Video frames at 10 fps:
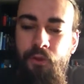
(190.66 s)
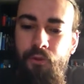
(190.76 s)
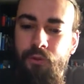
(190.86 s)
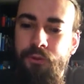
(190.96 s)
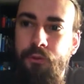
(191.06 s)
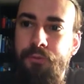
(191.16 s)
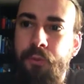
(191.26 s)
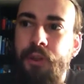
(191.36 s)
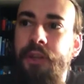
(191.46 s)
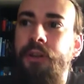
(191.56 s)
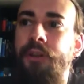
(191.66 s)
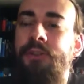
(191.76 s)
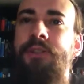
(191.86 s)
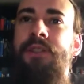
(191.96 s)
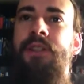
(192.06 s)
to all those
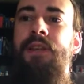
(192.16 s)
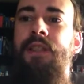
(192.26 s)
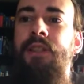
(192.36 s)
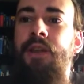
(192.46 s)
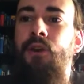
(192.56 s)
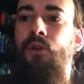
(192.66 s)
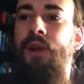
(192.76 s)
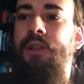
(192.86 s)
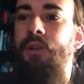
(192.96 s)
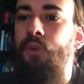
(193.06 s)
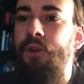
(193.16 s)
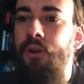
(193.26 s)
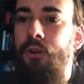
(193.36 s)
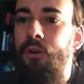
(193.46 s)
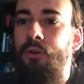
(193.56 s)
polyglots who think that they already know it
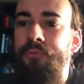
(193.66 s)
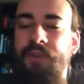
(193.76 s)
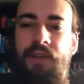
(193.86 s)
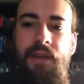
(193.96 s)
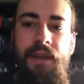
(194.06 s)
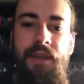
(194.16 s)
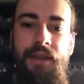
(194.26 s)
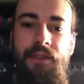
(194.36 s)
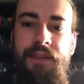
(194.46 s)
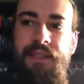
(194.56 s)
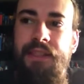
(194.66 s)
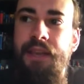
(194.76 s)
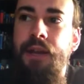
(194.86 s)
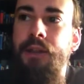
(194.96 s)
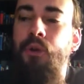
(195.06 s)
all and that
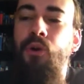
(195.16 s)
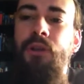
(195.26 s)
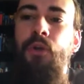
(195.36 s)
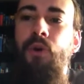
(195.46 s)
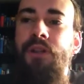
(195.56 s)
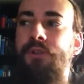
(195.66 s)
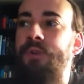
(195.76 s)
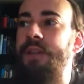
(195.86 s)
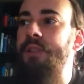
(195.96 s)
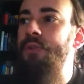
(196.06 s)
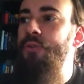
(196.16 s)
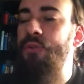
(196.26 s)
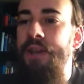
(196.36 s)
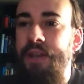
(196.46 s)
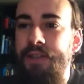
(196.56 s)
they are the only ones who can do
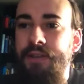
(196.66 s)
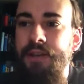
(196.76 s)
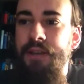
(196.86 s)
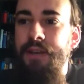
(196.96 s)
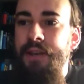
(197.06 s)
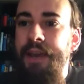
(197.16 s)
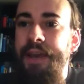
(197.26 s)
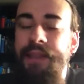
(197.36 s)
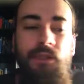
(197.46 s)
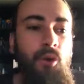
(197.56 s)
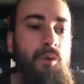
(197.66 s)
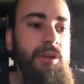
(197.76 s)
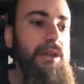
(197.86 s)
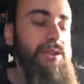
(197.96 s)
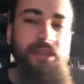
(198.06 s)
that, and no
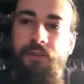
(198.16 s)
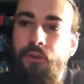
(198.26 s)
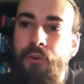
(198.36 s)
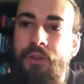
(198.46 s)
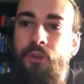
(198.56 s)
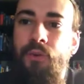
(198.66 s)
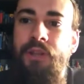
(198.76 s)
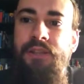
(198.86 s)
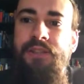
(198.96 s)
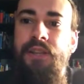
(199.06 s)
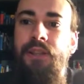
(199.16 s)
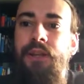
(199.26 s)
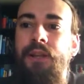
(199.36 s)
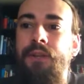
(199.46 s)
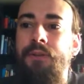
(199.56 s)
one else can do it. No one else can
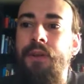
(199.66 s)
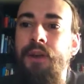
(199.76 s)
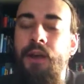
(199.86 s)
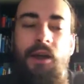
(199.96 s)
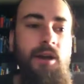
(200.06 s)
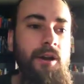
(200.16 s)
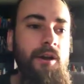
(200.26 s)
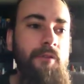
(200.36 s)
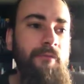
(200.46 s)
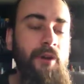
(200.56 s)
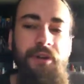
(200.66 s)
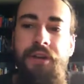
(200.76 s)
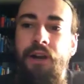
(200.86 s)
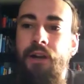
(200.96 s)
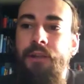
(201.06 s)
learn uh,
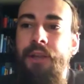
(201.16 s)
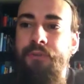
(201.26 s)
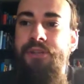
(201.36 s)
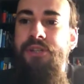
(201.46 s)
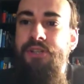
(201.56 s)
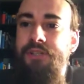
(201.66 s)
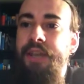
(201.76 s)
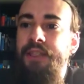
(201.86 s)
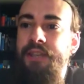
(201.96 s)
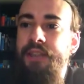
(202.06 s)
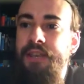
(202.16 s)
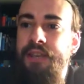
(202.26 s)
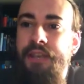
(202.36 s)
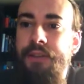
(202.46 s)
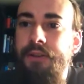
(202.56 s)
very hard languages like they
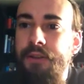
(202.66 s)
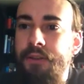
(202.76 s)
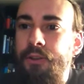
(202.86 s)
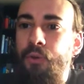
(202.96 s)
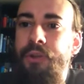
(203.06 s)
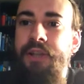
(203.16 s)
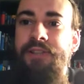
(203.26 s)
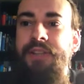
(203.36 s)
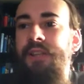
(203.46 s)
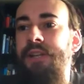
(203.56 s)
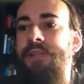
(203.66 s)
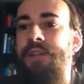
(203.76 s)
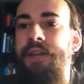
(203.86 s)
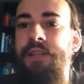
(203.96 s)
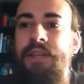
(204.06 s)
did. No one else can learn
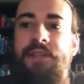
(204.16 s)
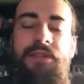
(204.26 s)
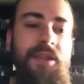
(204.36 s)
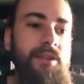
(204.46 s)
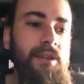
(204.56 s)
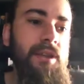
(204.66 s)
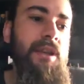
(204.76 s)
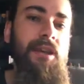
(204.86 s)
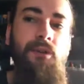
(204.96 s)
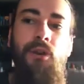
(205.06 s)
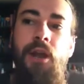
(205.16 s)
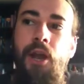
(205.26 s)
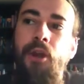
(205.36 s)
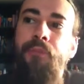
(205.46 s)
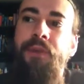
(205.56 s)
Chinese like they did, or
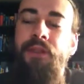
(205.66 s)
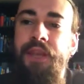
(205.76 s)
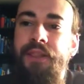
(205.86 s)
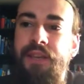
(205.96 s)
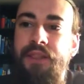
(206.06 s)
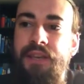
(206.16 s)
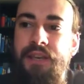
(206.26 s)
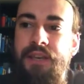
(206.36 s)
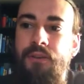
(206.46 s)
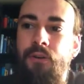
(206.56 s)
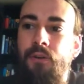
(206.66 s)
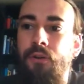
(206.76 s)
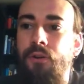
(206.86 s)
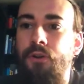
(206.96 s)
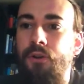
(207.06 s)
Arabic like they did,
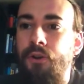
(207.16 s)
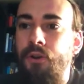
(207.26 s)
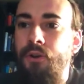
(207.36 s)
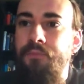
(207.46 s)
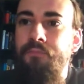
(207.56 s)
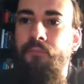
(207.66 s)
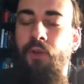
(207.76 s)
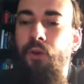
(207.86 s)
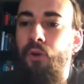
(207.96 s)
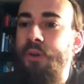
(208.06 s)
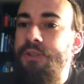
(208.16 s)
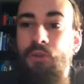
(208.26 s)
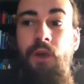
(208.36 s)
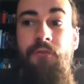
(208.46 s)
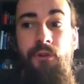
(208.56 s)
or or
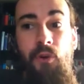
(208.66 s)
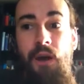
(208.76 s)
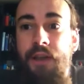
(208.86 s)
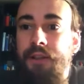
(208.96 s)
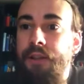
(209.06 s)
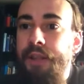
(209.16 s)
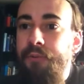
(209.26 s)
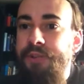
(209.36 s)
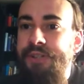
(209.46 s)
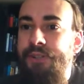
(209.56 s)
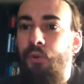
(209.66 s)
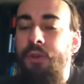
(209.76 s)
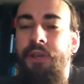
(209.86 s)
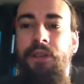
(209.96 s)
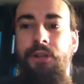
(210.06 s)
whatsoever, or other languages. No
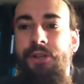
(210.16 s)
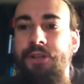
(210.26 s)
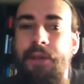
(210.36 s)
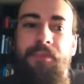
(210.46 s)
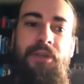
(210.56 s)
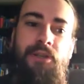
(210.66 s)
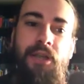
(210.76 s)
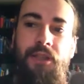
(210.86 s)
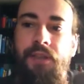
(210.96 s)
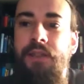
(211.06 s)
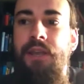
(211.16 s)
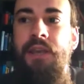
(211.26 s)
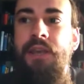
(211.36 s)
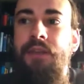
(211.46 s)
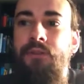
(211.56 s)
one can learn Japanese like they
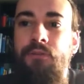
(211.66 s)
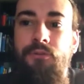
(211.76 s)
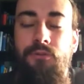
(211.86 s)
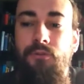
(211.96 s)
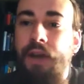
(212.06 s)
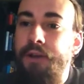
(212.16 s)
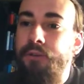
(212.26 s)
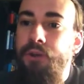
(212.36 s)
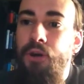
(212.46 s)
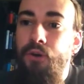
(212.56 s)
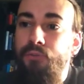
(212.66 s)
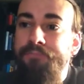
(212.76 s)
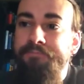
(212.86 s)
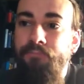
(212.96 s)
did, or I don't know.